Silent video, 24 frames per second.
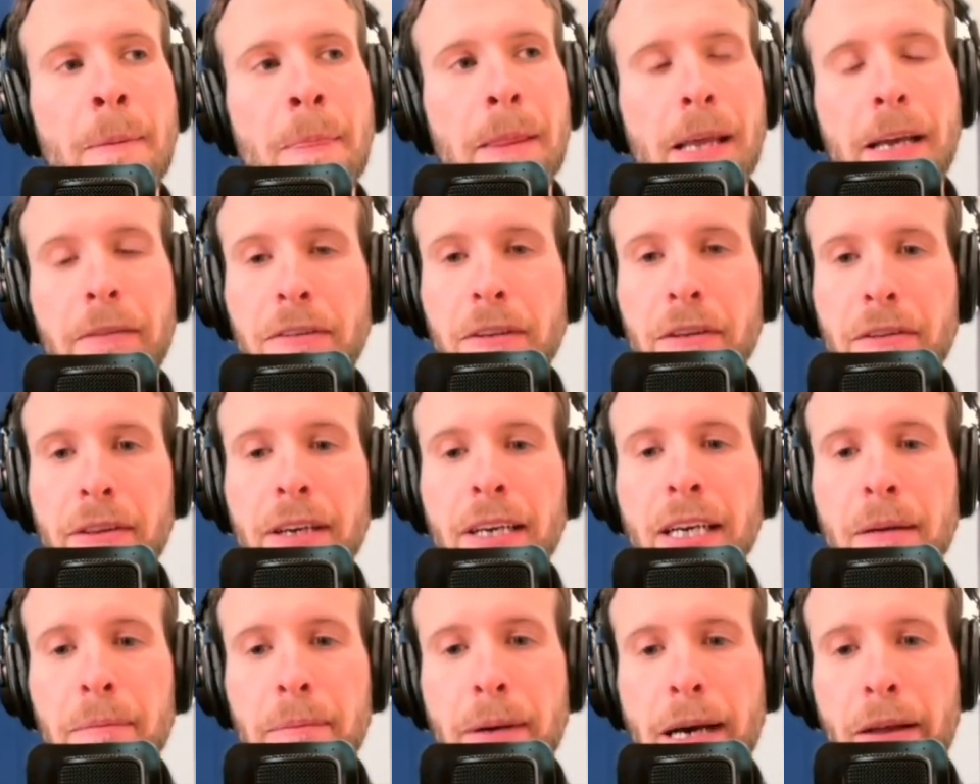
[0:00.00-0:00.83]
If you
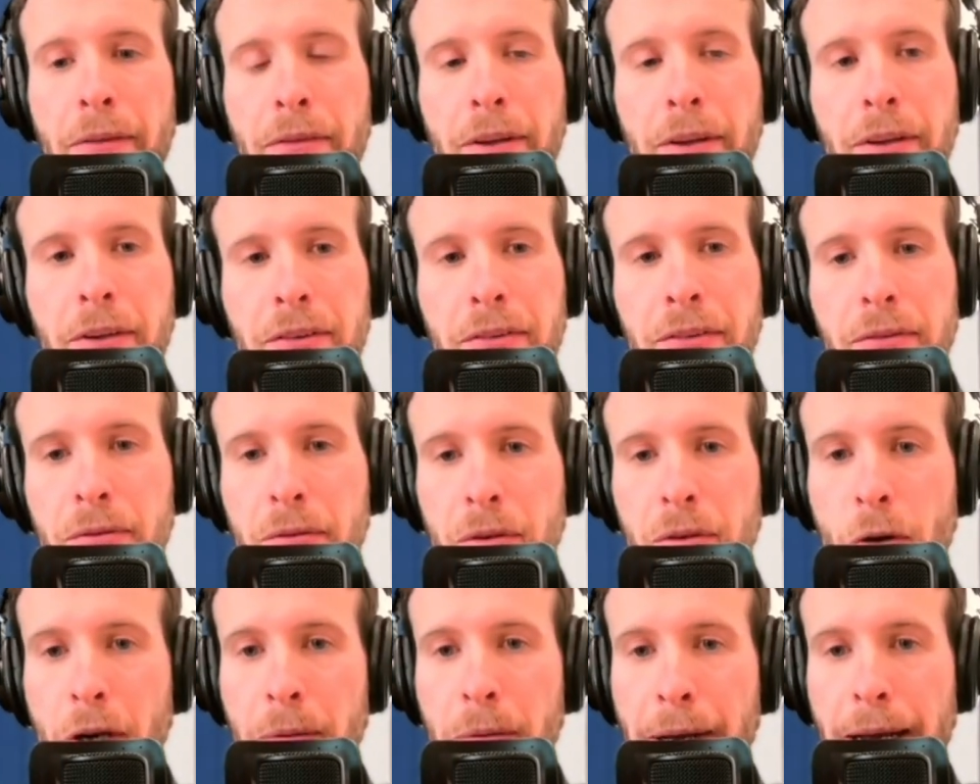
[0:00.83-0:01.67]
think about this,
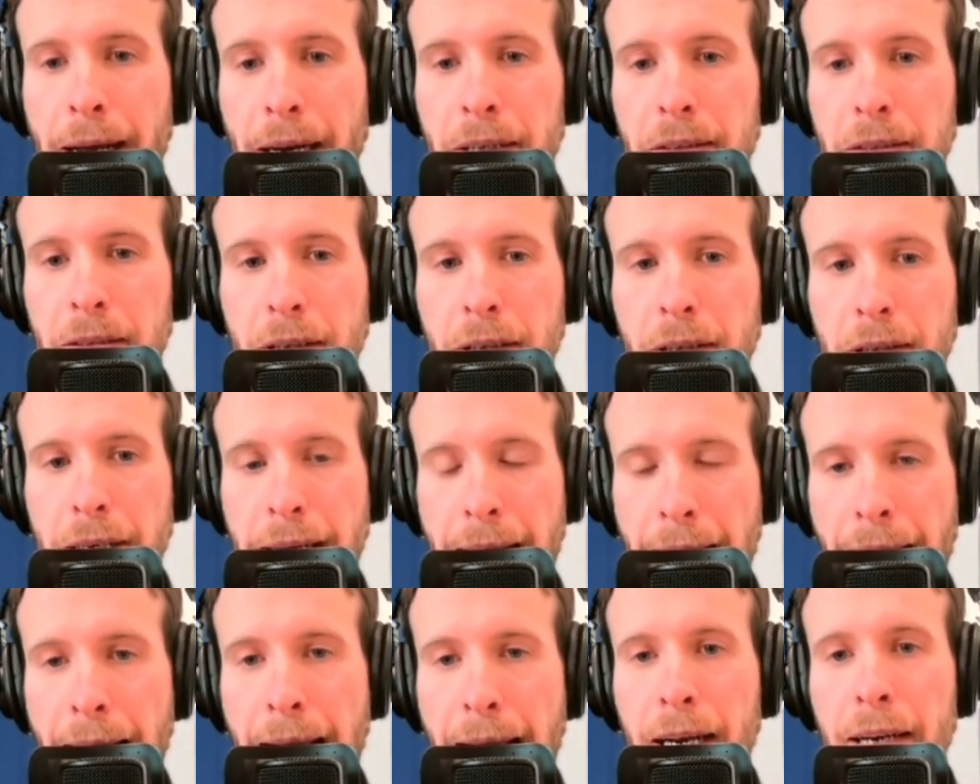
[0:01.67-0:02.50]
going back to
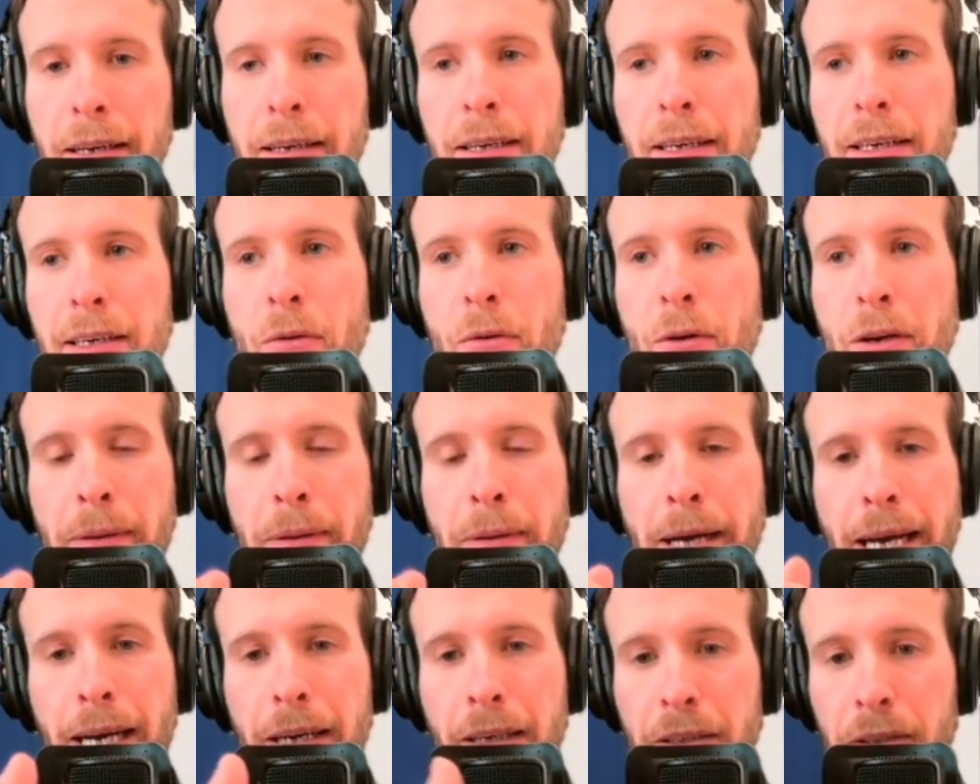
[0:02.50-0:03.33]
Keck and going
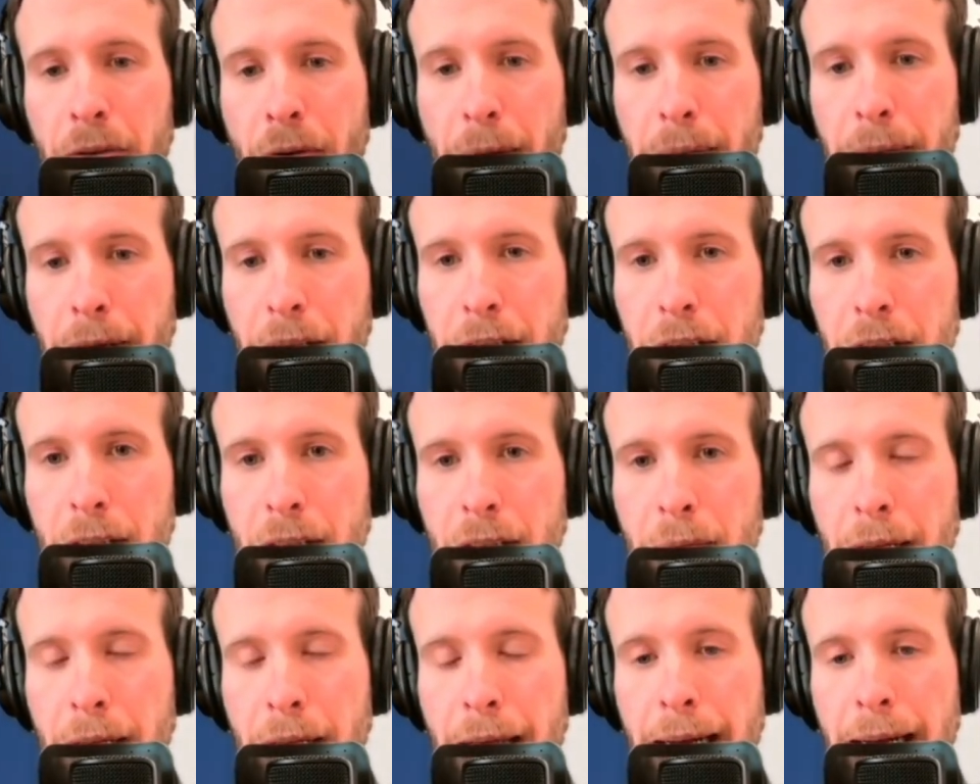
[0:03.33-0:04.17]
back to, I mentioned
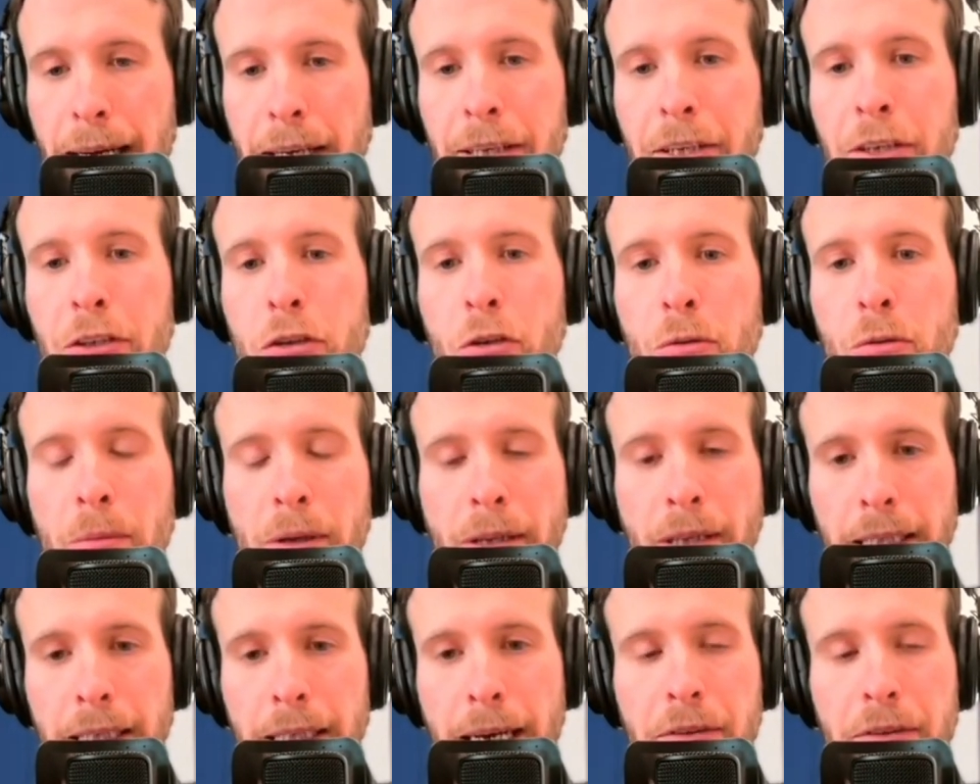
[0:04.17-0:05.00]
the black cube
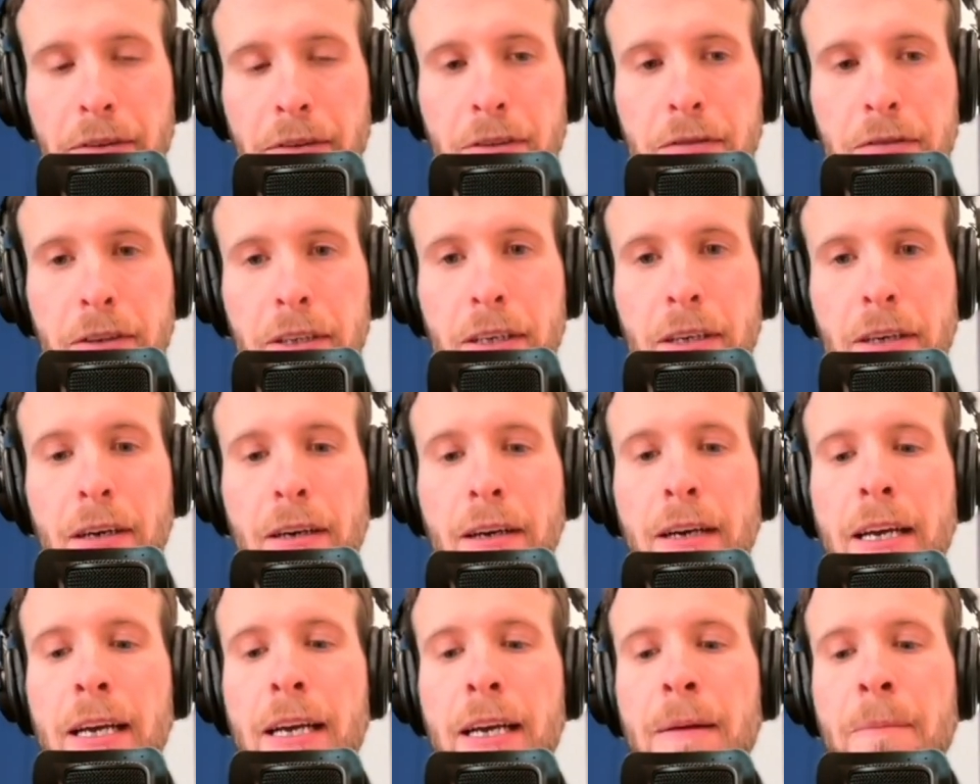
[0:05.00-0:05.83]
and the eighth sphere,
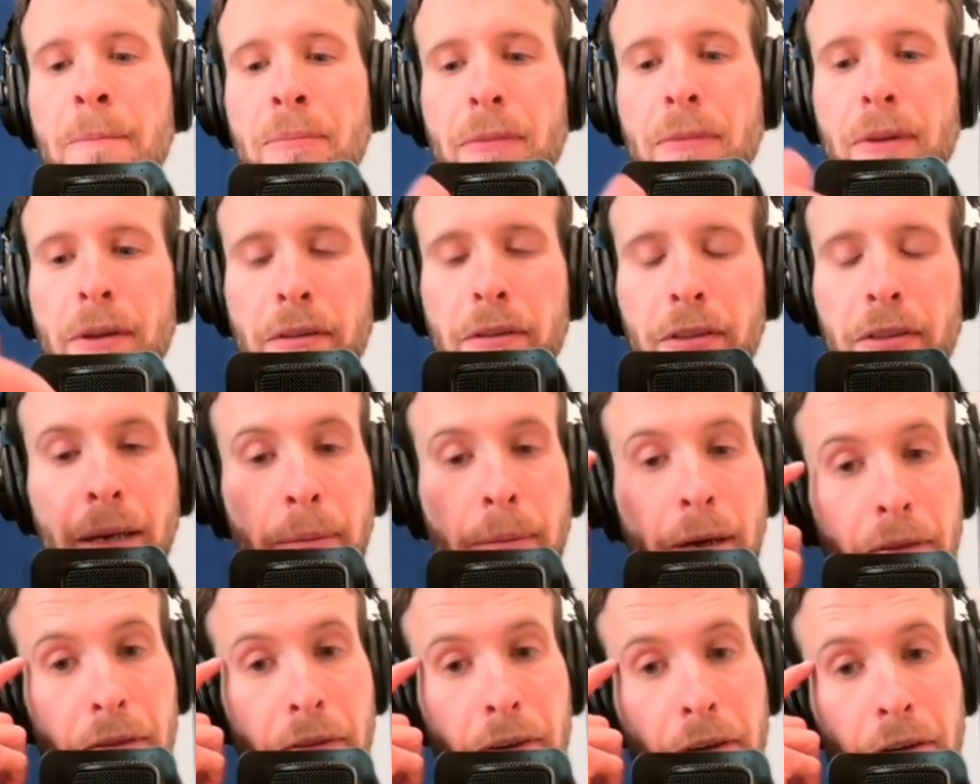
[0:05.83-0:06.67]
think
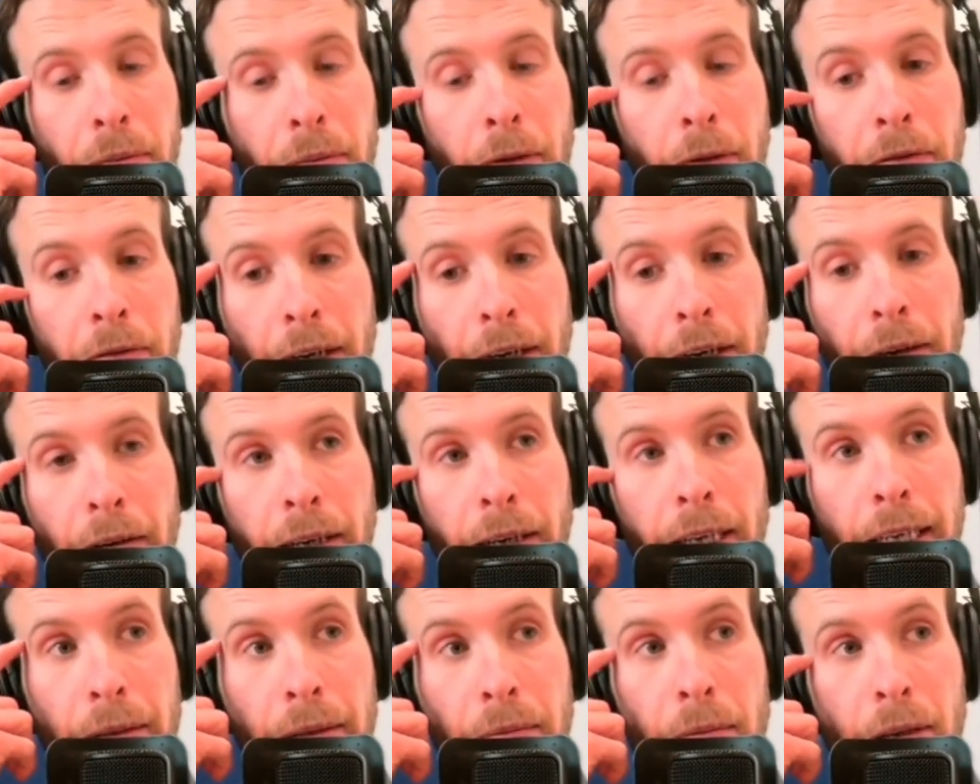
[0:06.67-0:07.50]
about this from a
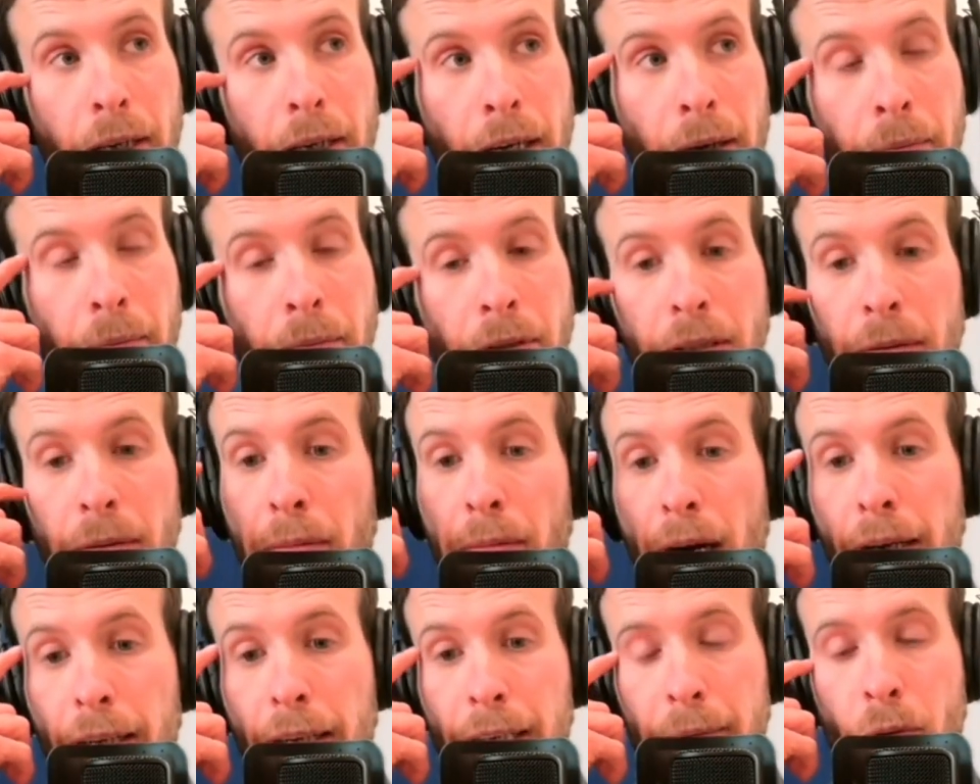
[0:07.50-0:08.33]
very
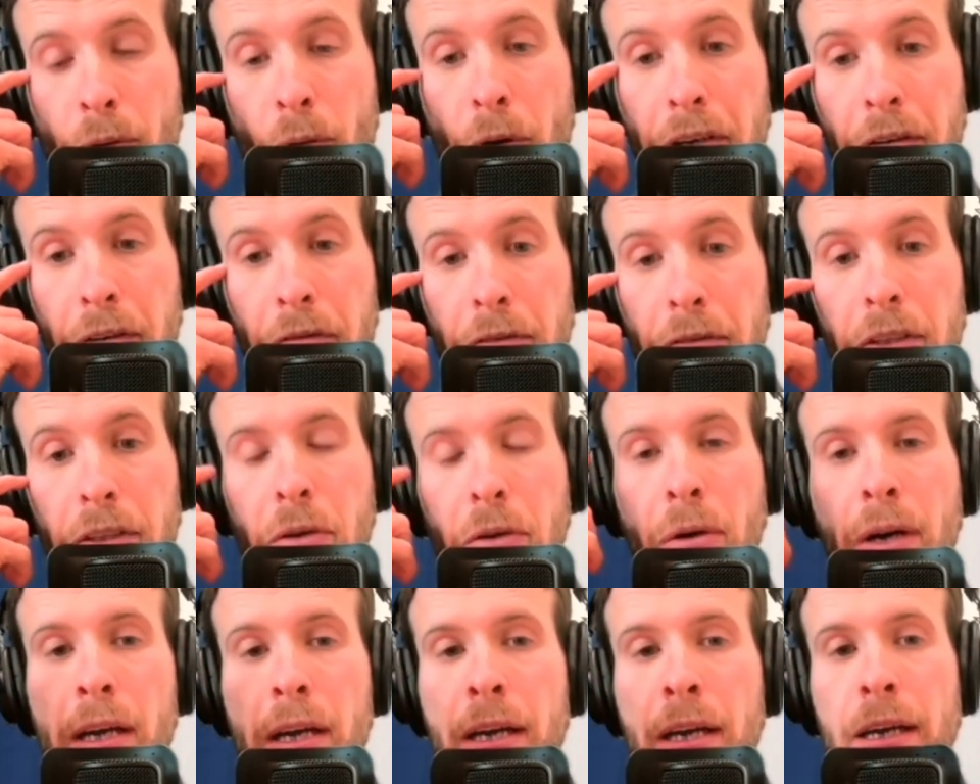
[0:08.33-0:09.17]
symbolic point of view.